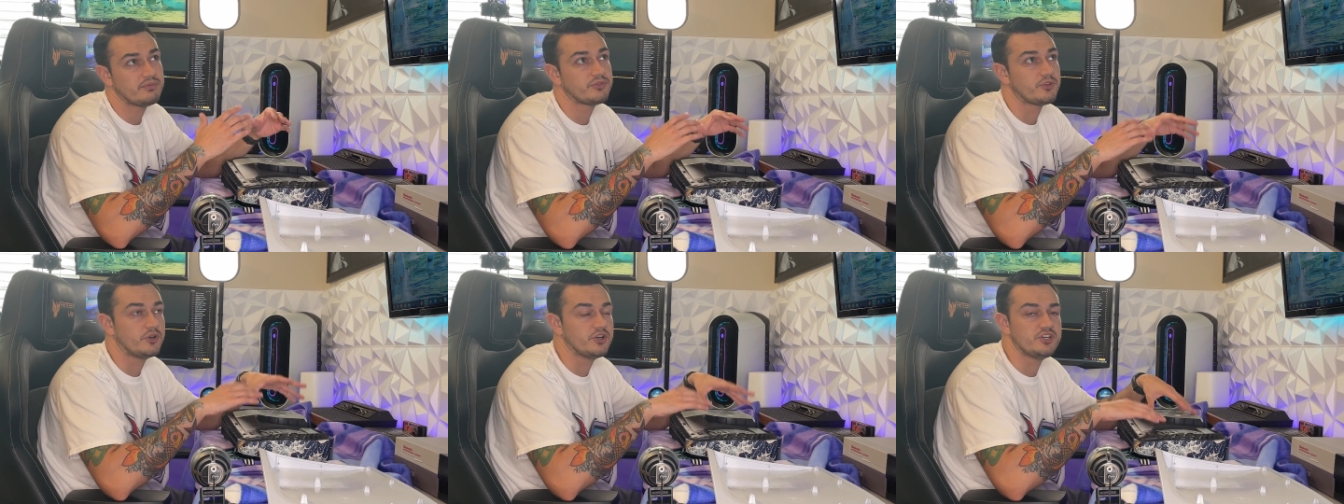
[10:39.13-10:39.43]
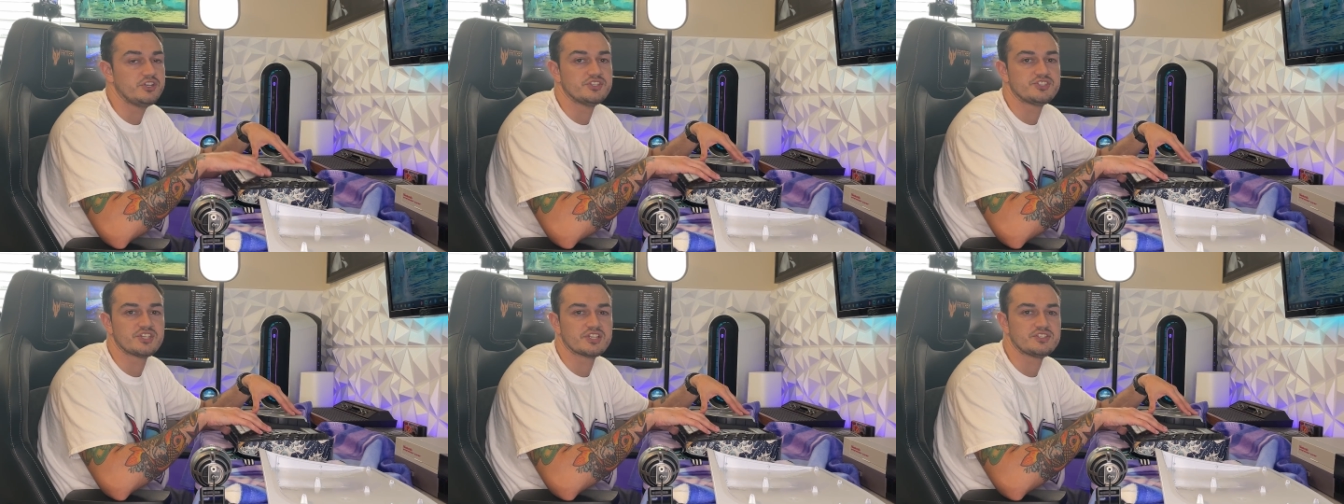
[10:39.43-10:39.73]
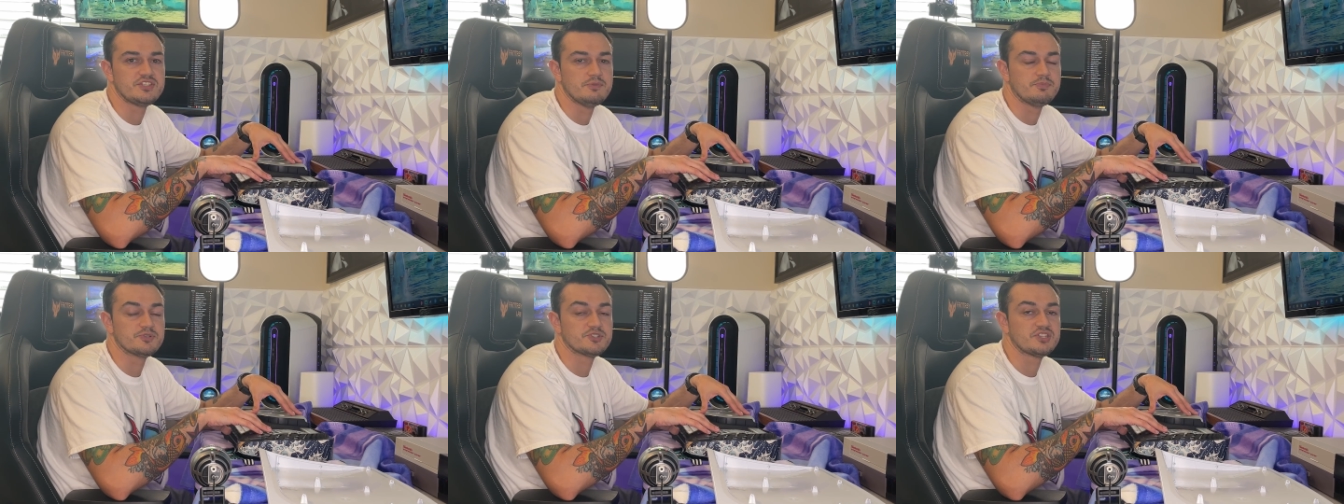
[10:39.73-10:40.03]
30 to
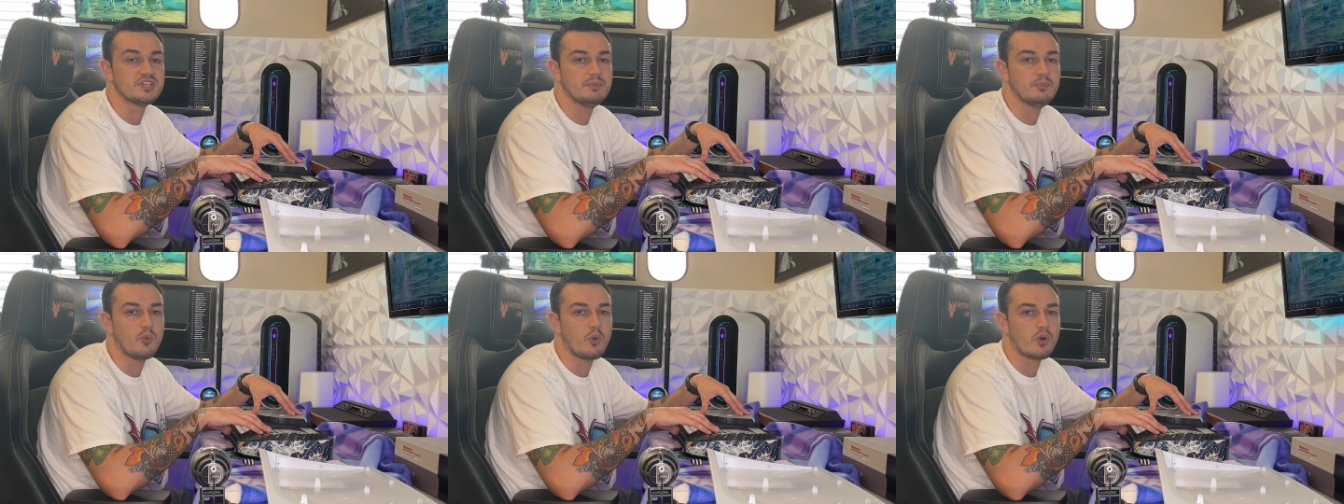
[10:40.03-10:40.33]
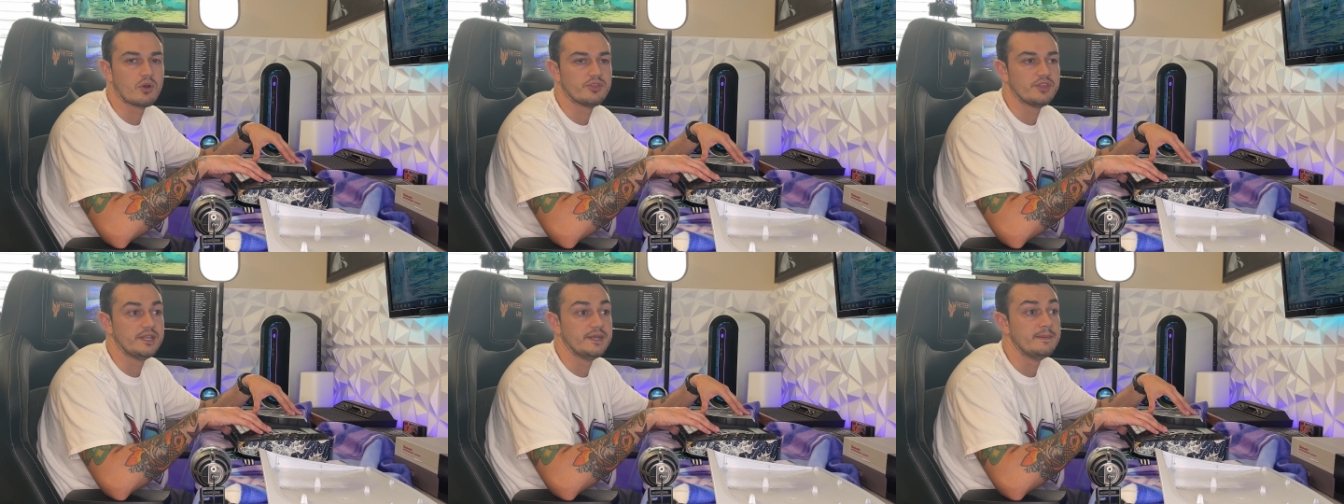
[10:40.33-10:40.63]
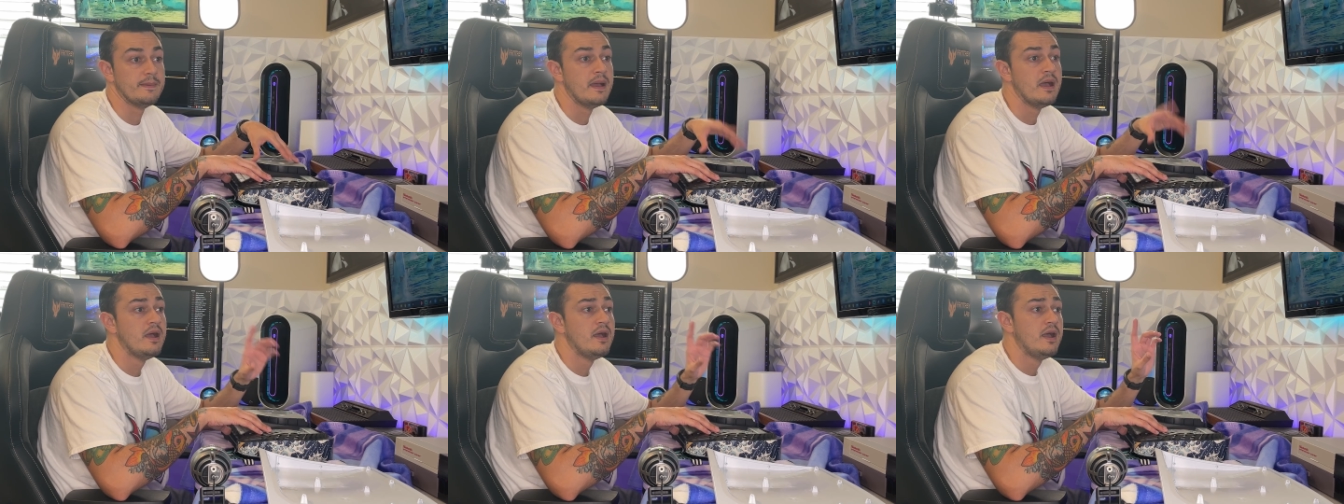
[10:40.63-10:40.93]
60% more
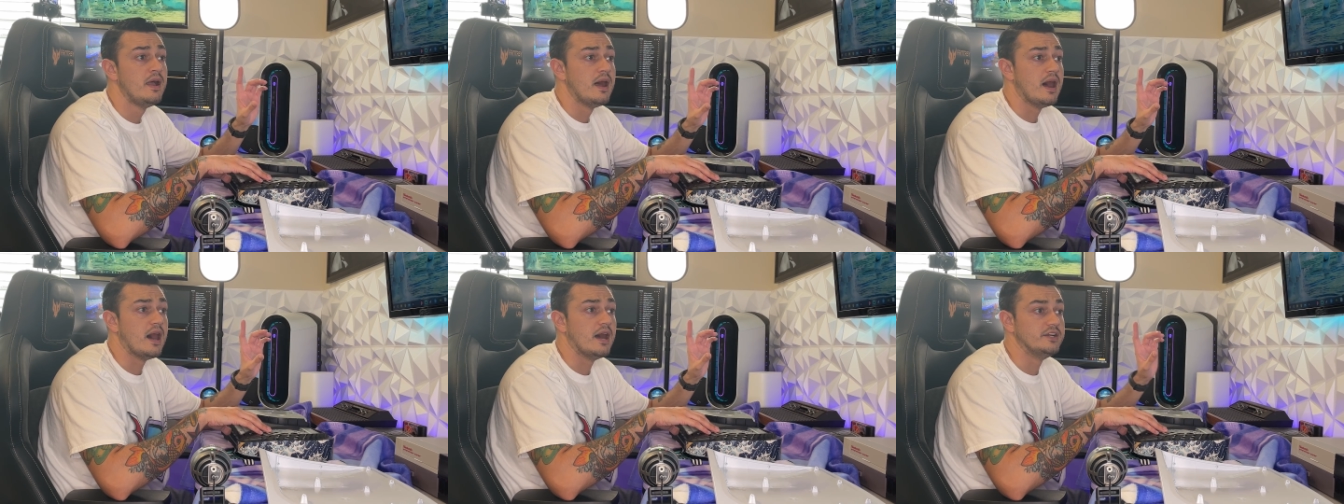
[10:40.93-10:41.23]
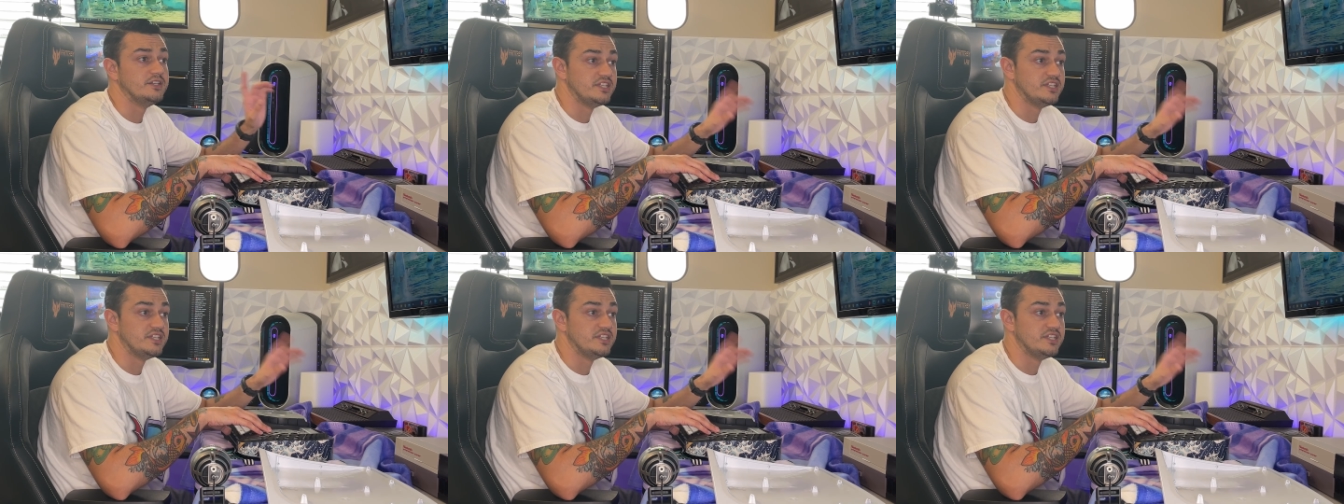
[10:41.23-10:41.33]
than uh,